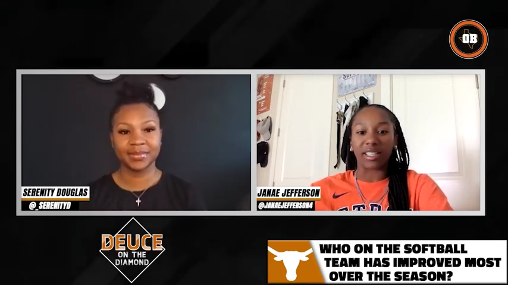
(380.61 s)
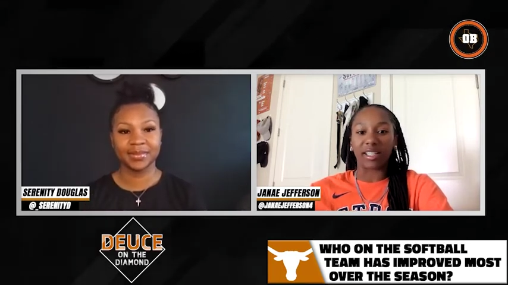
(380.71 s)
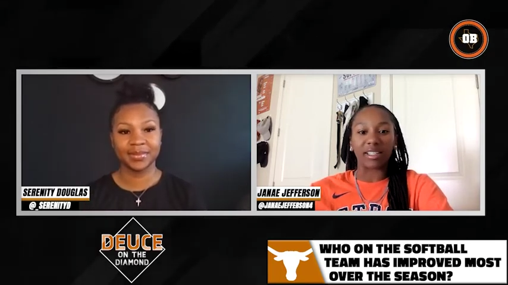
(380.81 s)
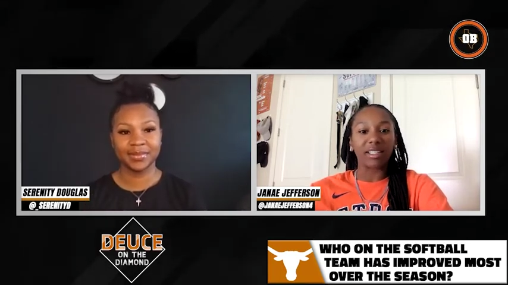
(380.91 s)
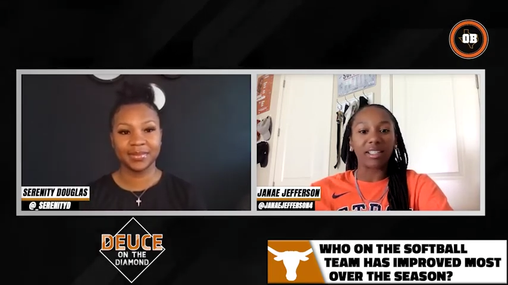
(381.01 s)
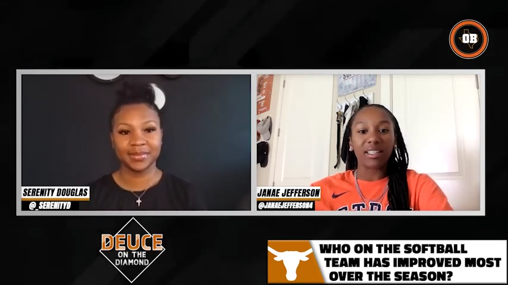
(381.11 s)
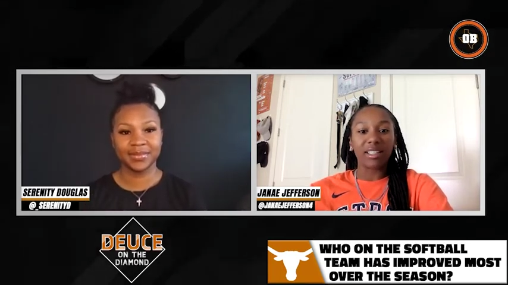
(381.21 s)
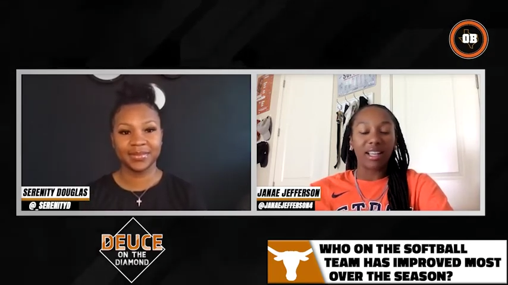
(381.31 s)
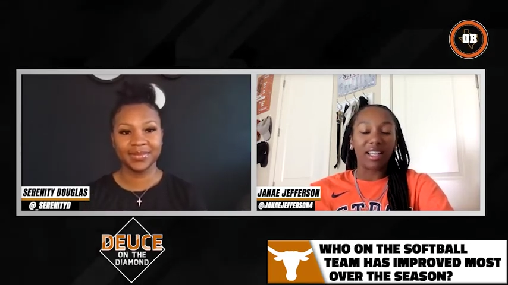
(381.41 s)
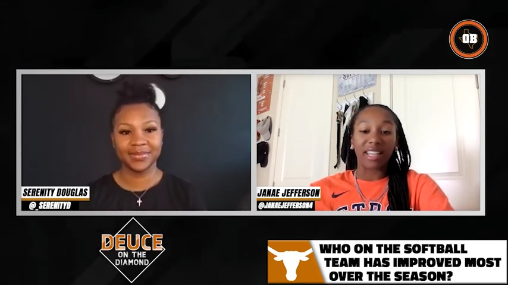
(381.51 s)
Speaker 1: and
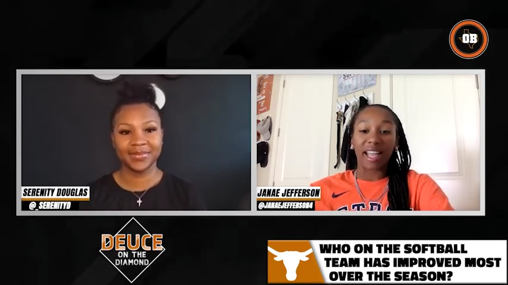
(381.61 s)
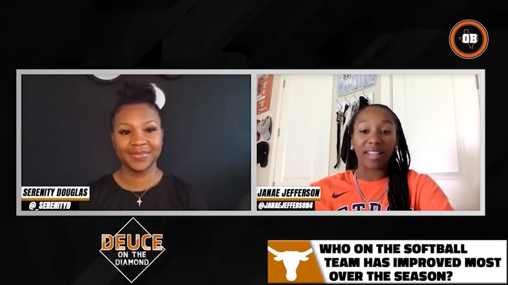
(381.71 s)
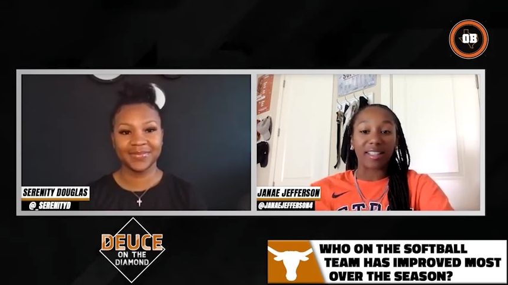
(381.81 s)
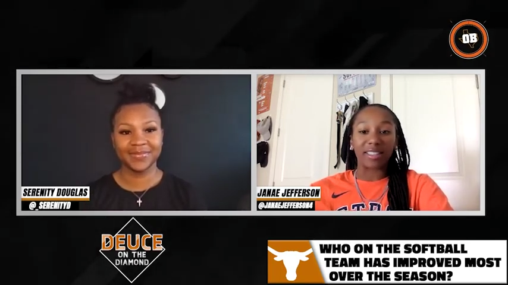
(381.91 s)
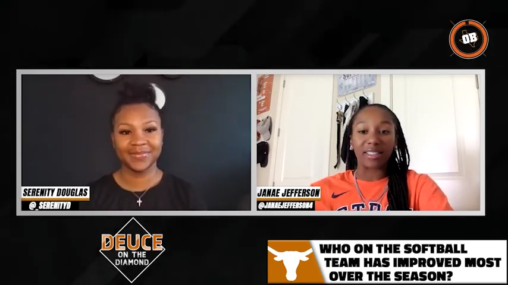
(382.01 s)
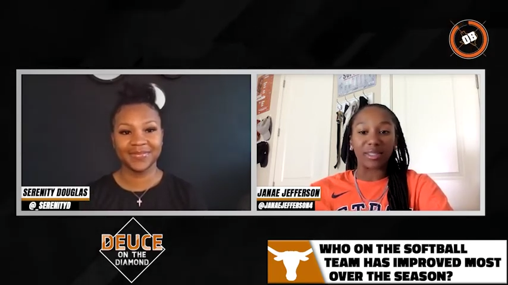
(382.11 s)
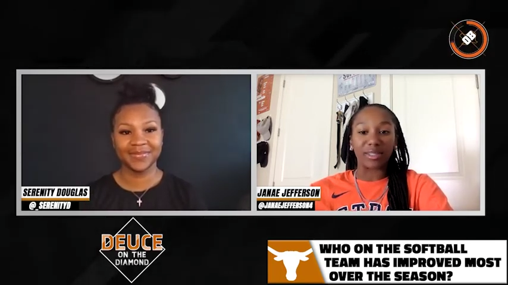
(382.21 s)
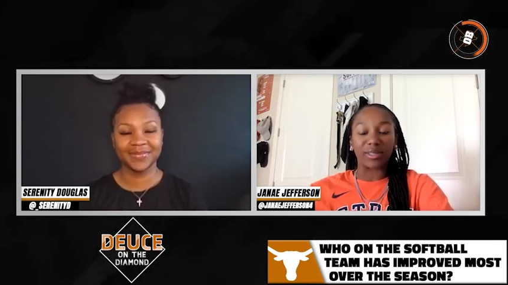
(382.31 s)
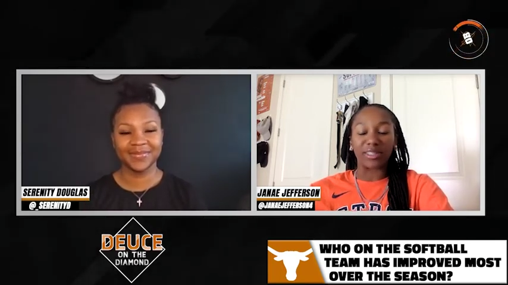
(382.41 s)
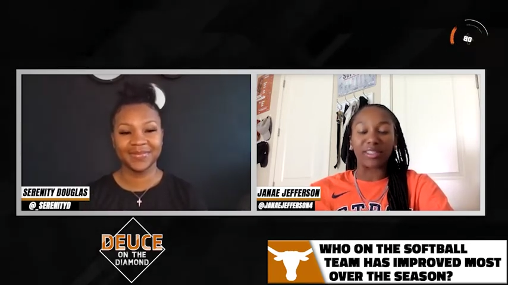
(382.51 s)
as an athlete
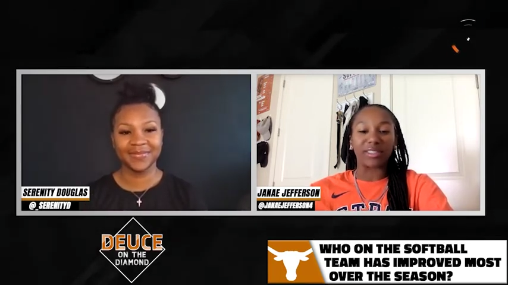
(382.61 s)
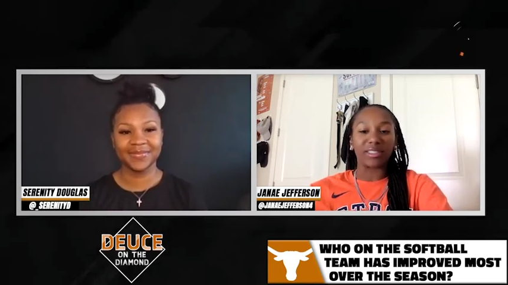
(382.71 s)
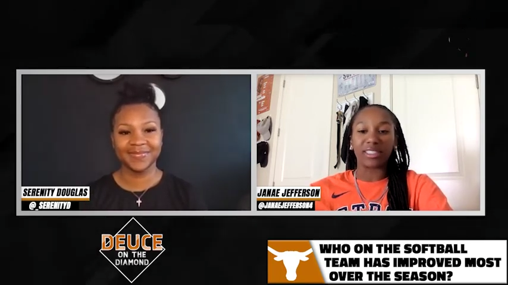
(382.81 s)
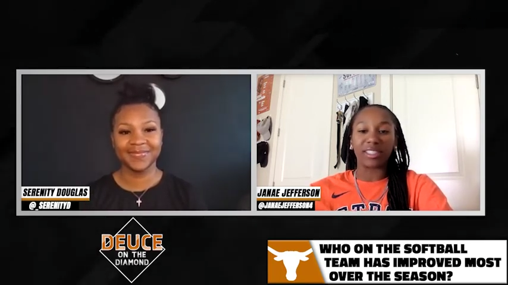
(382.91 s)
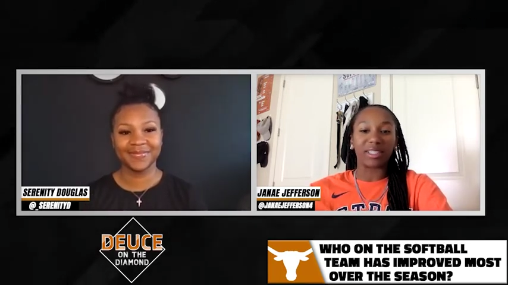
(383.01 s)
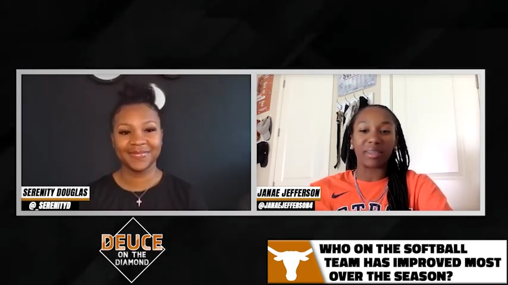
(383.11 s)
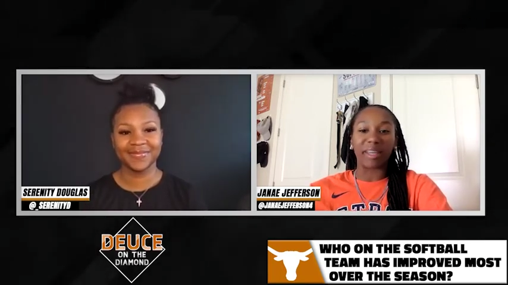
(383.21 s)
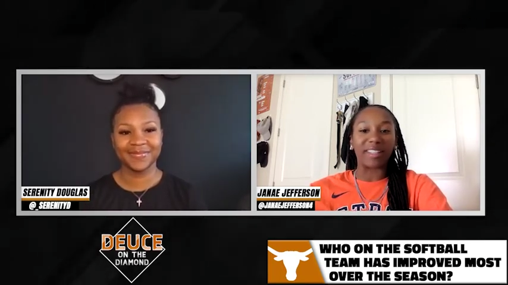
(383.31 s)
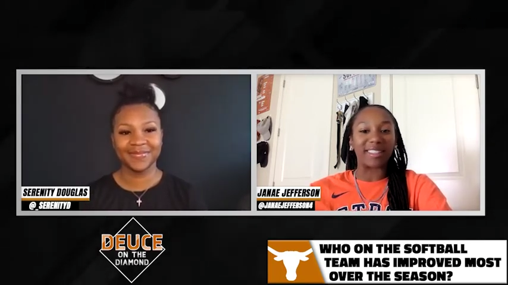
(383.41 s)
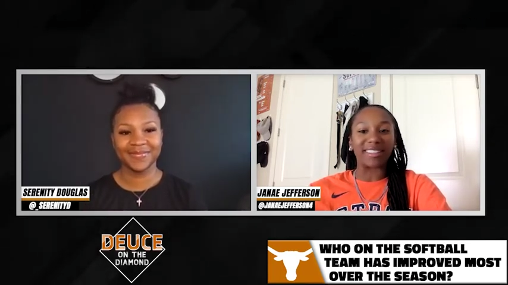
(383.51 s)
too. So she's just
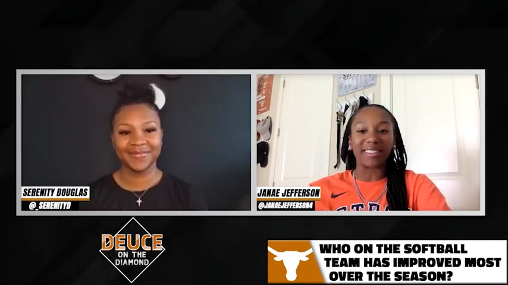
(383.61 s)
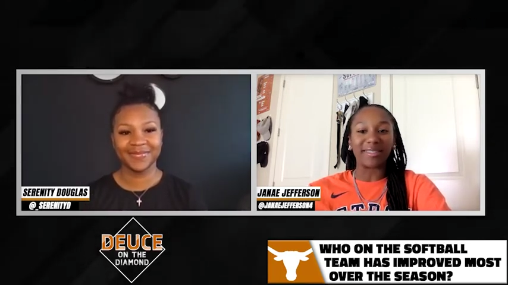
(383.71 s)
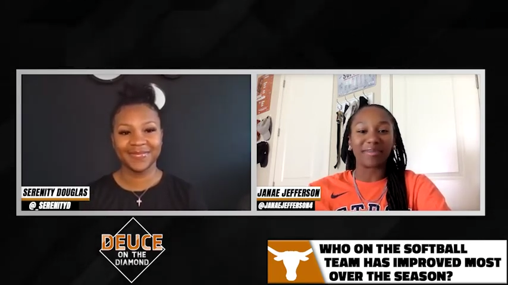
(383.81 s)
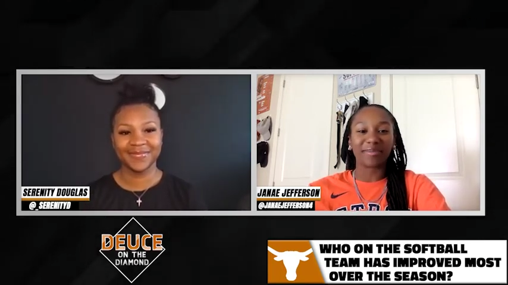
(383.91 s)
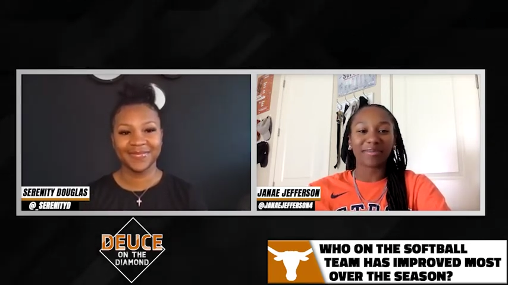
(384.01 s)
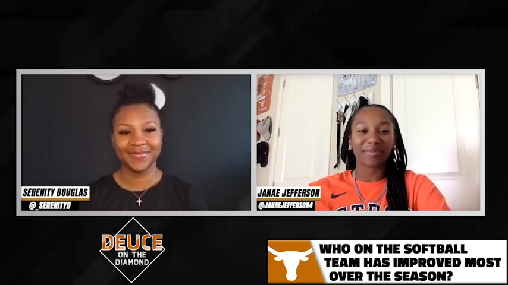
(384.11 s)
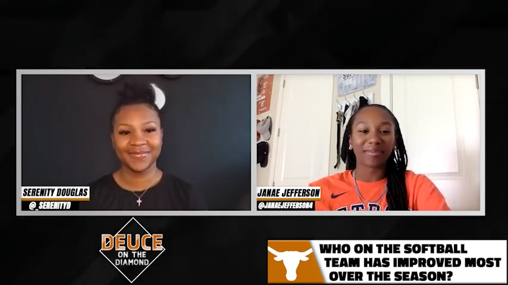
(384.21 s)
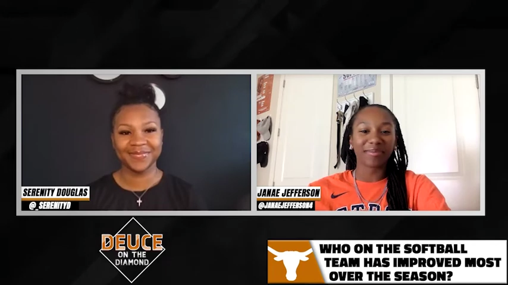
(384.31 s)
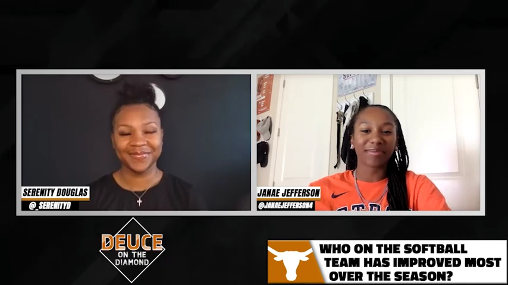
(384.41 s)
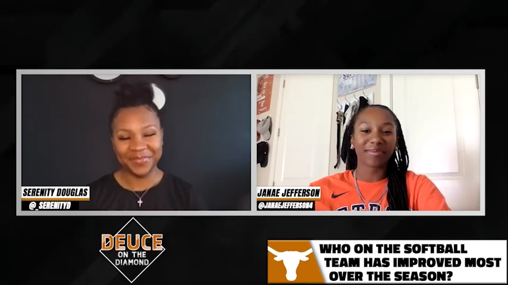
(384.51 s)
amazing.
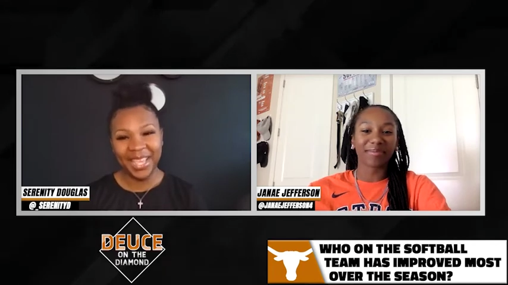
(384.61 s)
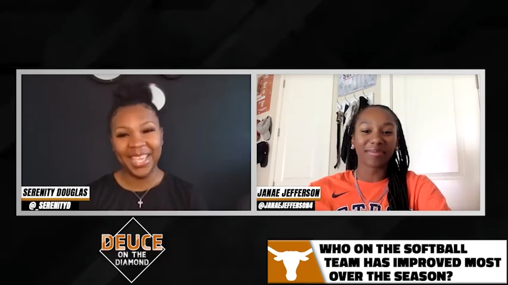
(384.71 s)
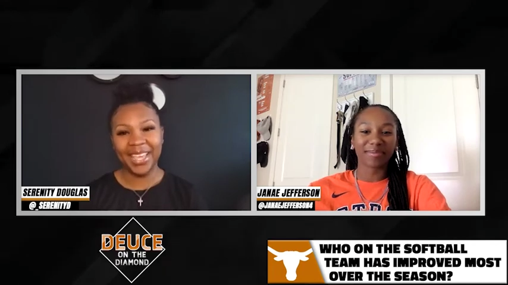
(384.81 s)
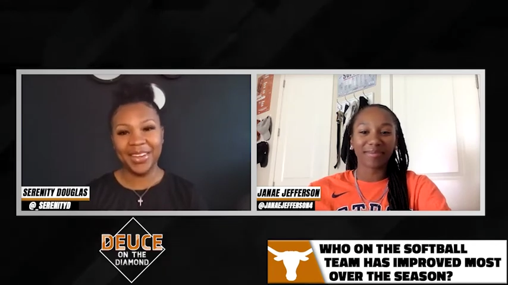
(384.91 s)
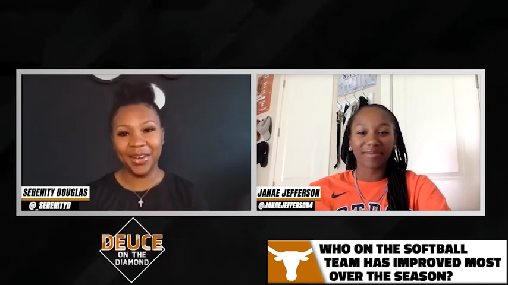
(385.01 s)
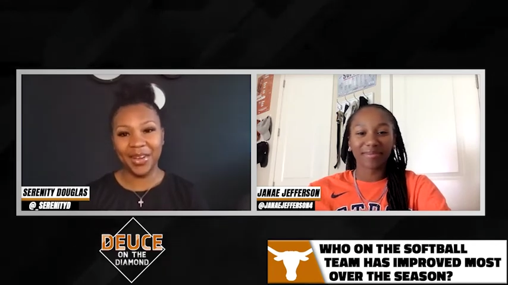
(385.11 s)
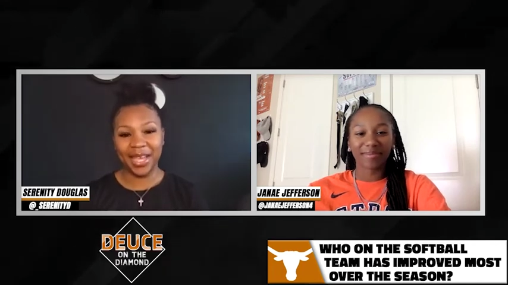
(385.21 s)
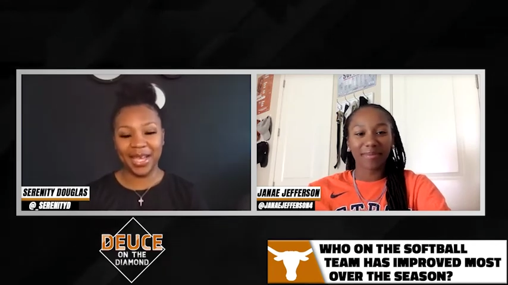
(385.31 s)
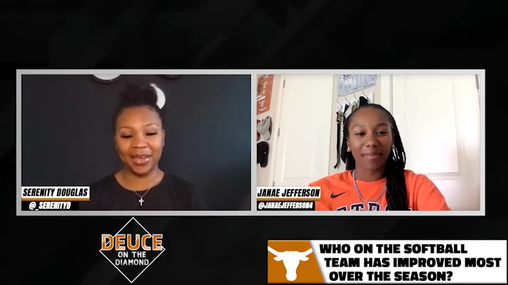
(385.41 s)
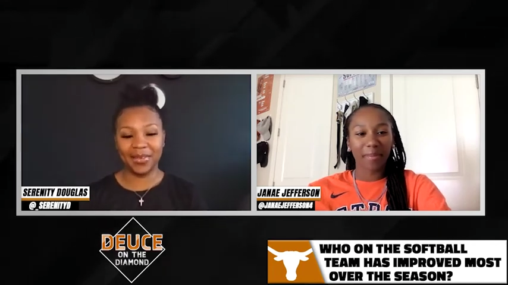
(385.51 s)
And y'all
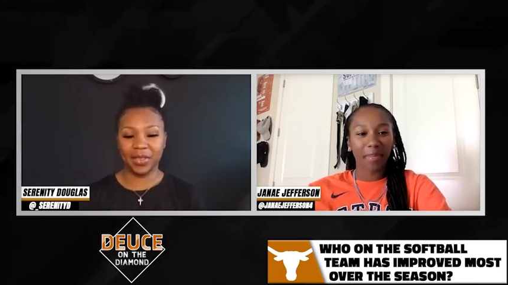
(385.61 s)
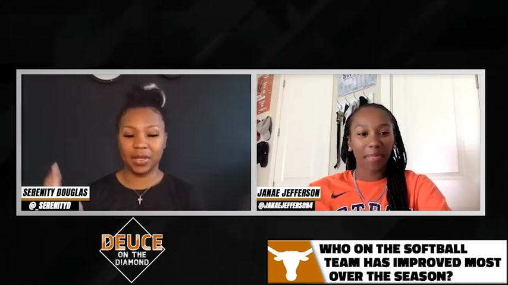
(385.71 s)
have